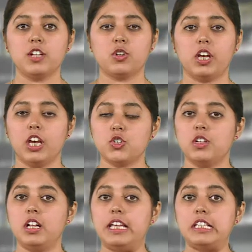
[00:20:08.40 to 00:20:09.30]

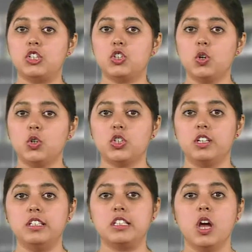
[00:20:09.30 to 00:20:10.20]
educational
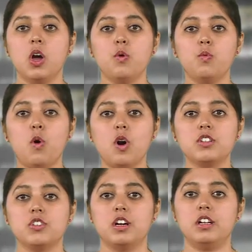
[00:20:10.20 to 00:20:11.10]
institutions
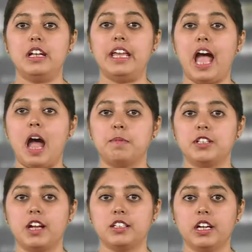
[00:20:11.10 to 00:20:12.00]
was generally
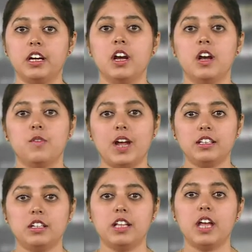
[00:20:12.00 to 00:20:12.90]
apathetic
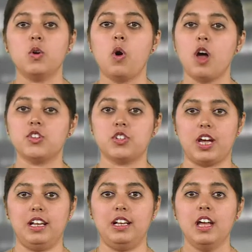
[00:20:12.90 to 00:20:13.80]
rather than
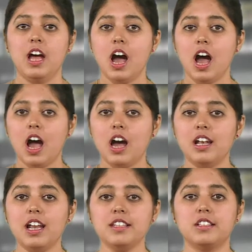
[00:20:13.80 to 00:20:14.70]
hostile,
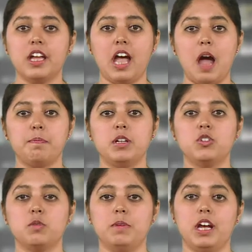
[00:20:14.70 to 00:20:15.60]
unless they
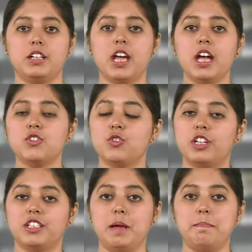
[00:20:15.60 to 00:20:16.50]
happened to be attached to
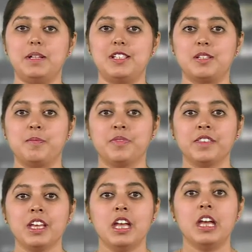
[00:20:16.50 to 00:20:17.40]
the temples.
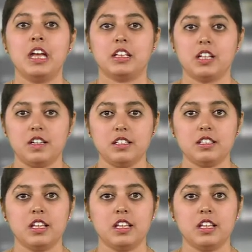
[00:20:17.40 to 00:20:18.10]
Thus,